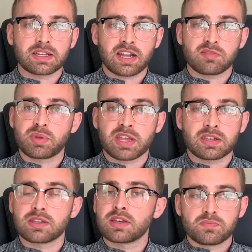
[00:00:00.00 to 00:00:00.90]
and I've
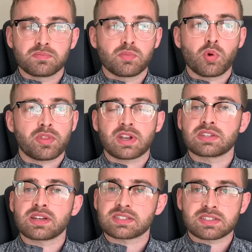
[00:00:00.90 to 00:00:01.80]
been more than a
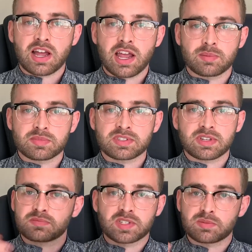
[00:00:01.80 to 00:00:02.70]
dozen times
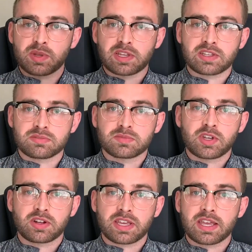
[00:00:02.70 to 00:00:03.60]
since being a
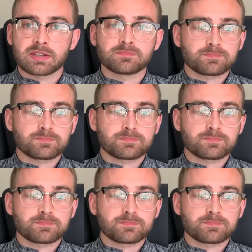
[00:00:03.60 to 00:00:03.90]
young kid.